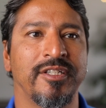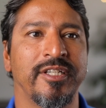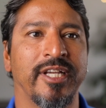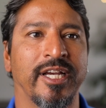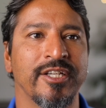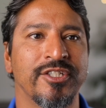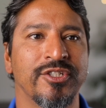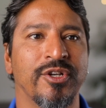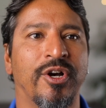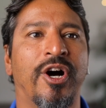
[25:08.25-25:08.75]

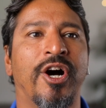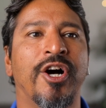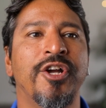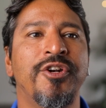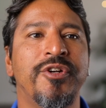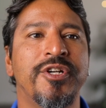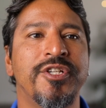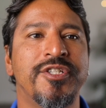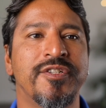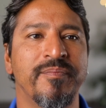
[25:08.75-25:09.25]
yeah so
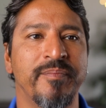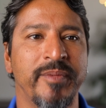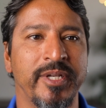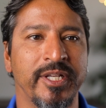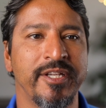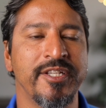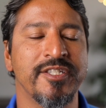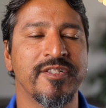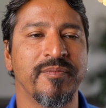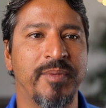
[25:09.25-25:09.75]
hundreds of
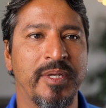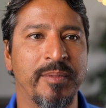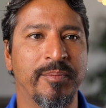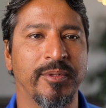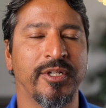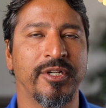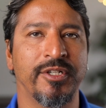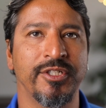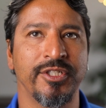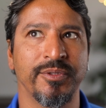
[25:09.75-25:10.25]
millions of
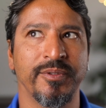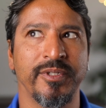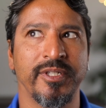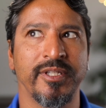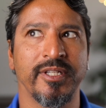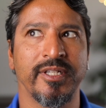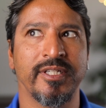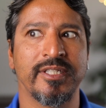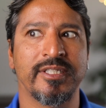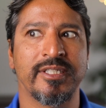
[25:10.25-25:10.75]
people are
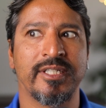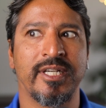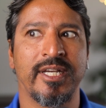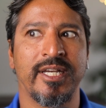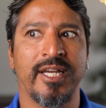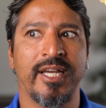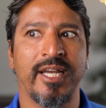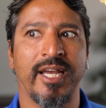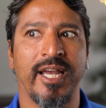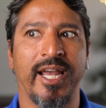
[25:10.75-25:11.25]
doing this
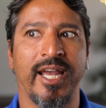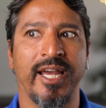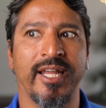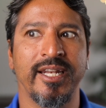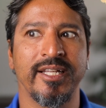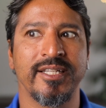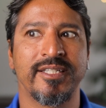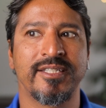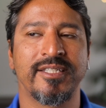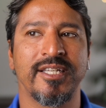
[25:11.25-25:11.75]

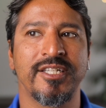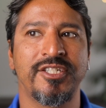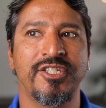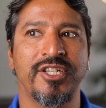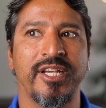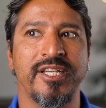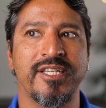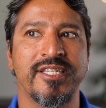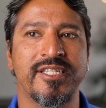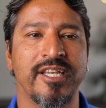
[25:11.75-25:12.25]
and it's such
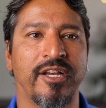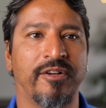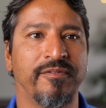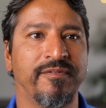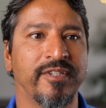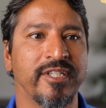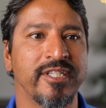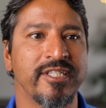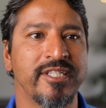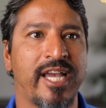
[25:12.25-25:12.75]
a
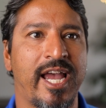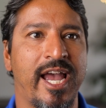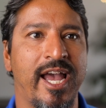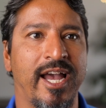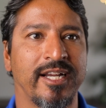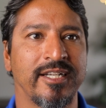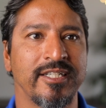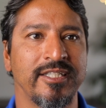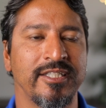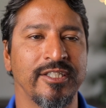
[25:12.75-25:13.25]
selfless
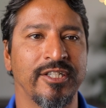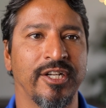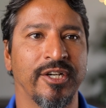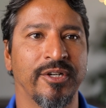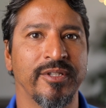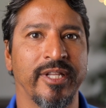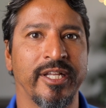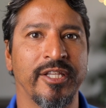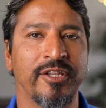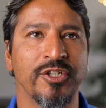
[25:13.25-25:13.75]
act you
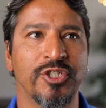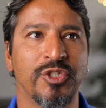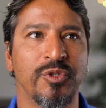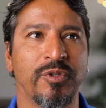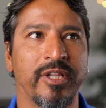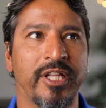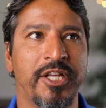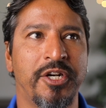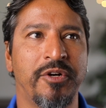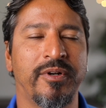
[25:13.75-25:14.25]
know like there's
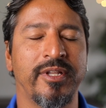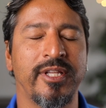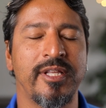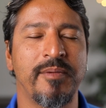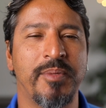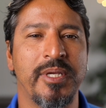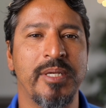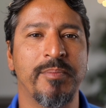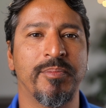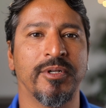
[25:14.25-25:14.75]
literally
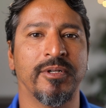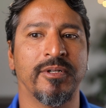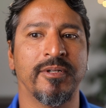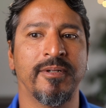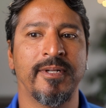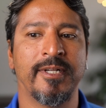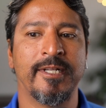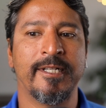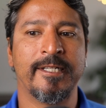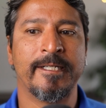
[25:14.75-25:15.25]

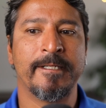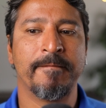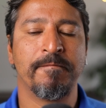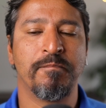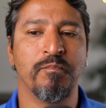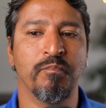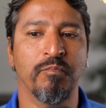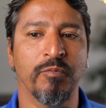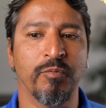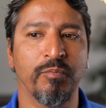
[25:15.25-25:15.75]
people
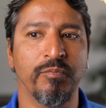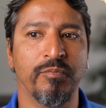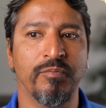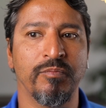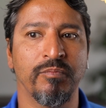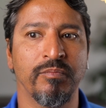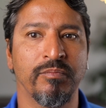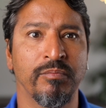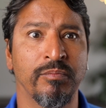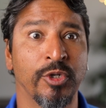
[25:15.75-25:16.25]
m-
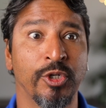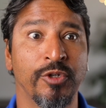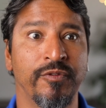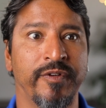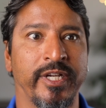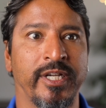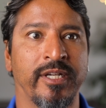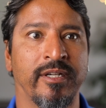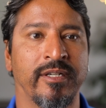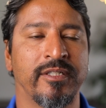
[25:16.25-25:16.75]

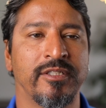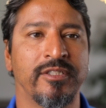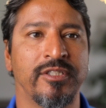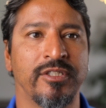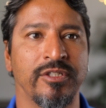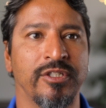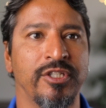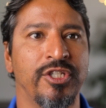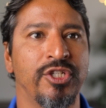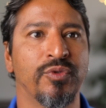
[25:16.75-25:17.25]
moving
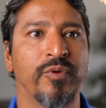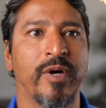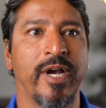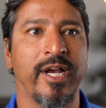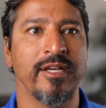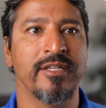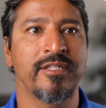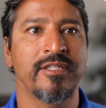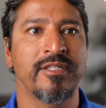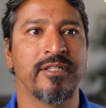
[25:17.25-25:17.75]
to the
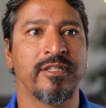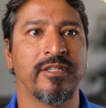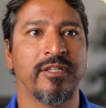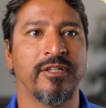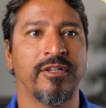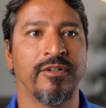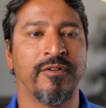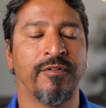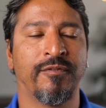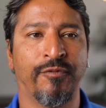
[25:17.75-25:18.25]
us
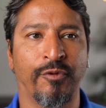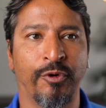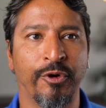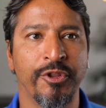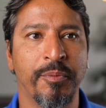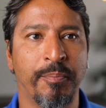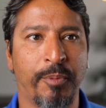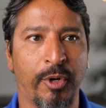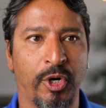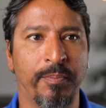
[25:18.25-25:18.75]
for
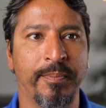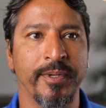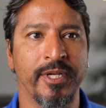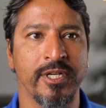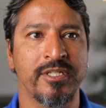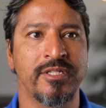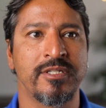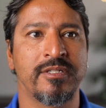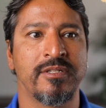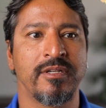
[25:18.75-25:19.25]
the
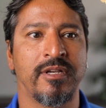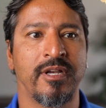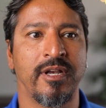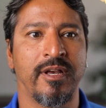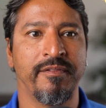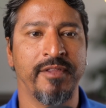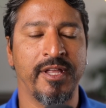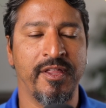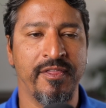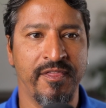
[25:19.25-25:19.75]
purpose yeah
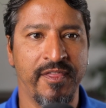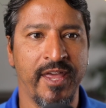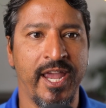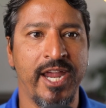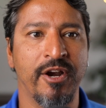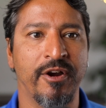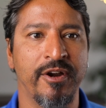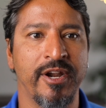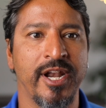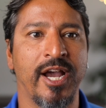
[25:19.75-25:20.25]
that
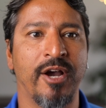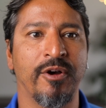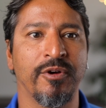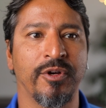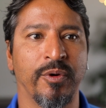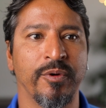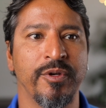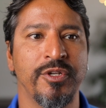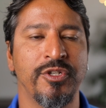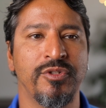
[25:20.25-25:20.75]
they are now
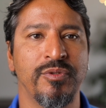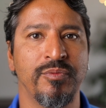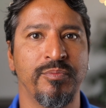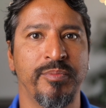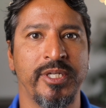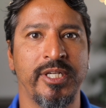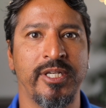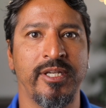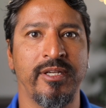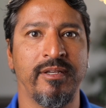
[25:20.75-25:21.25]
going to
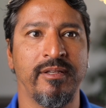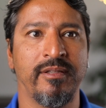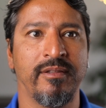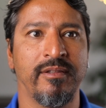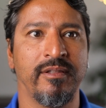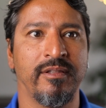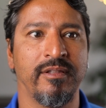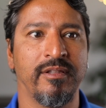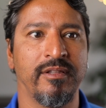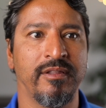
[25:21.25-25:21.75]
be
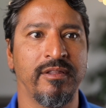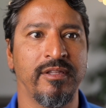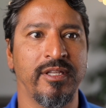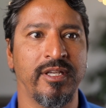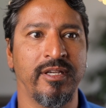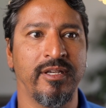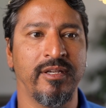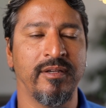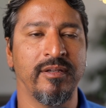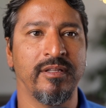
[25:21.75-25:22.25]

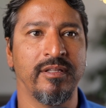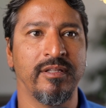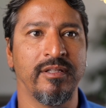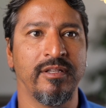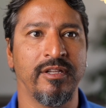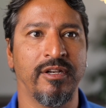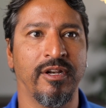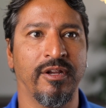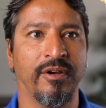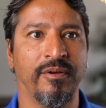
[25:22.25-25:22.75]
the
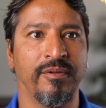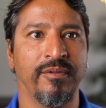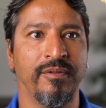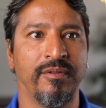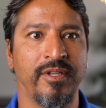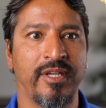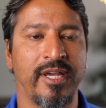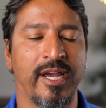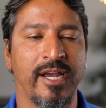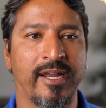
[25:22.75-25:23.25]
you know
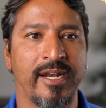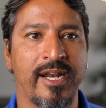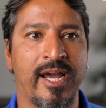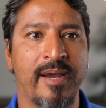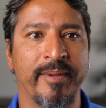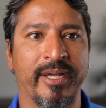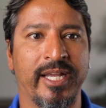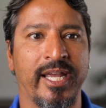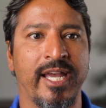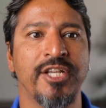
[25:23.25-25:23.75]
the
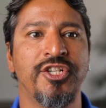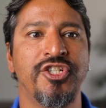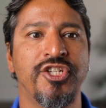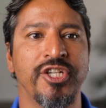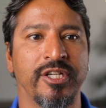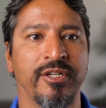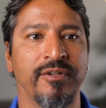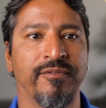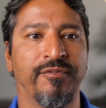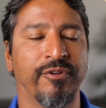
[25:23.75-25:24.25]
economic
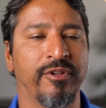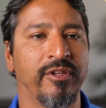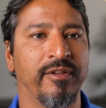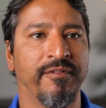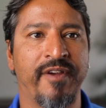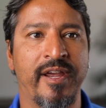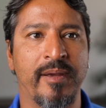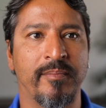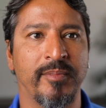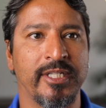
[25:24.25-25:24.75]
engine for the
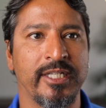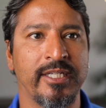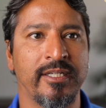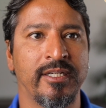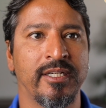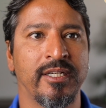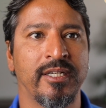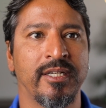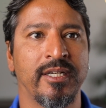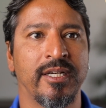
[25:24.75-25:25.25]
family
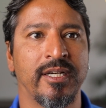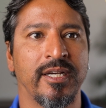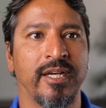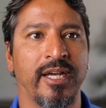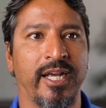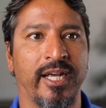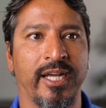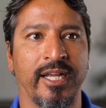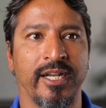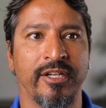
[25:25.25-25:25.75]

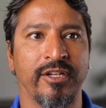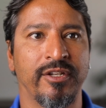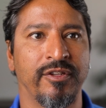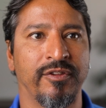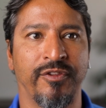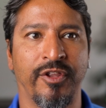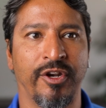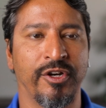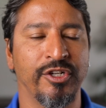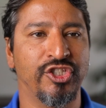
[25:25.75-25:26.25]
yeah, and
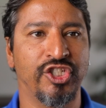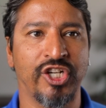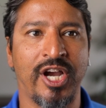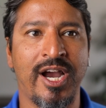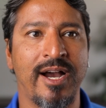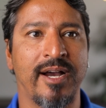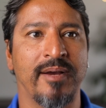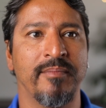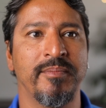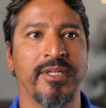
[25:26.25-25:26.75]
their
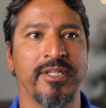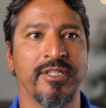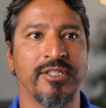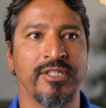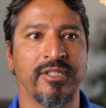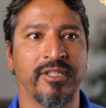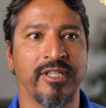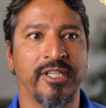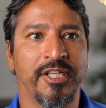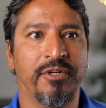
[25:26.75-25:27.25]
job
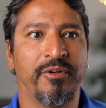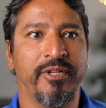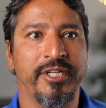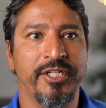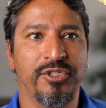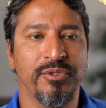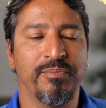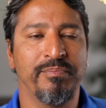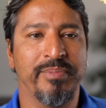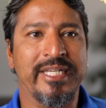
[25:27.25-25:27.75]
is literally
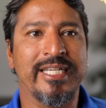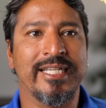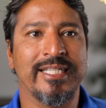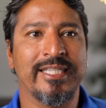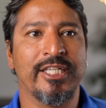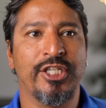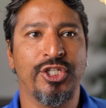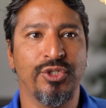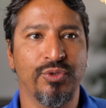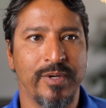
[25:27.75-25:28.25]
to be
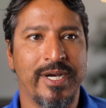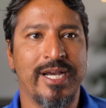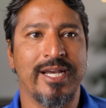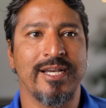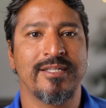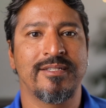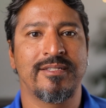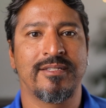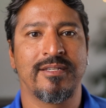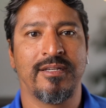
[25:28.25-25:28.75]
in the
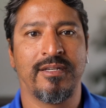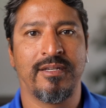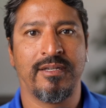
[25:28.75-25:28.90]
us